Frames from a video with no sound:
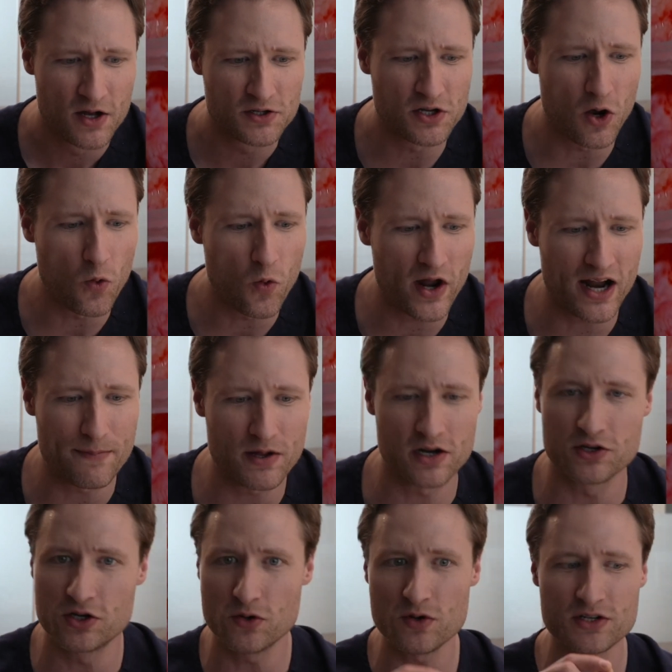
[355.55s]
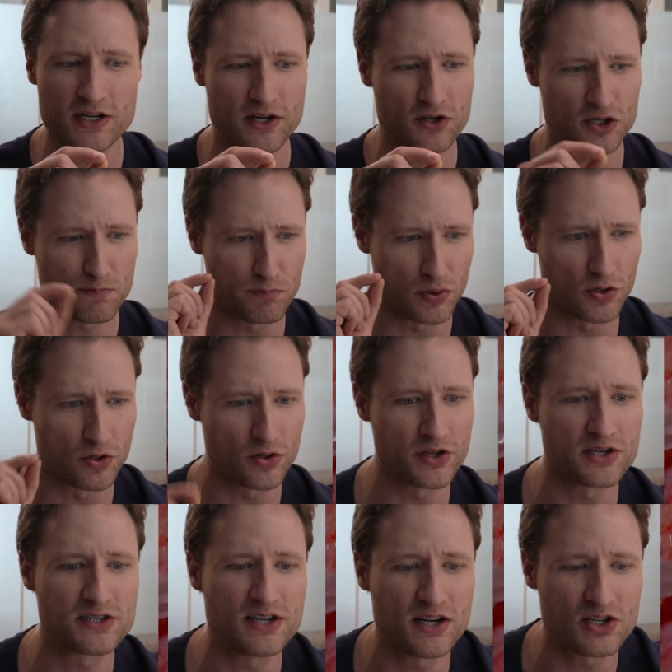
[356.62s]
So what I'm going to do is I just pull
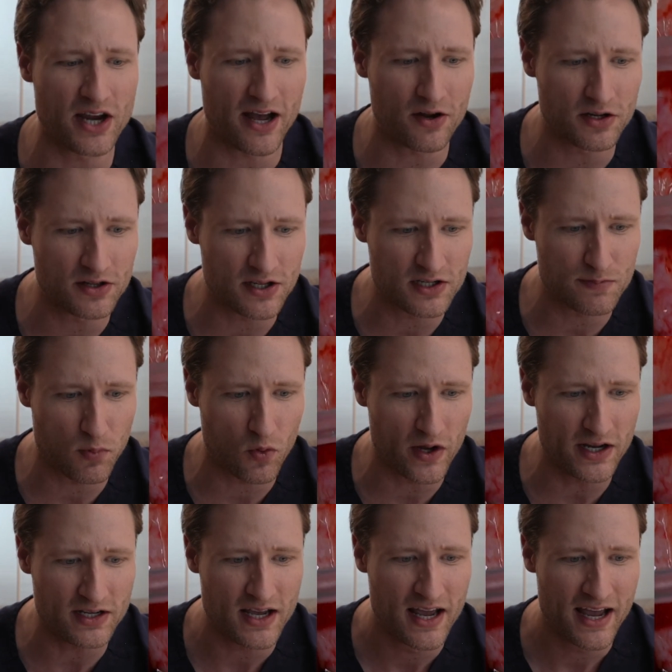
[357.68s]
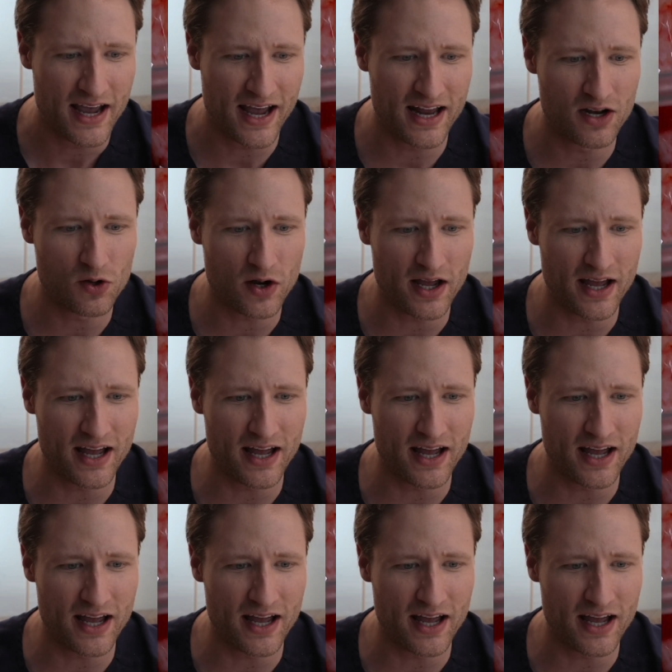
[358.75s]
the stitch out at this point, and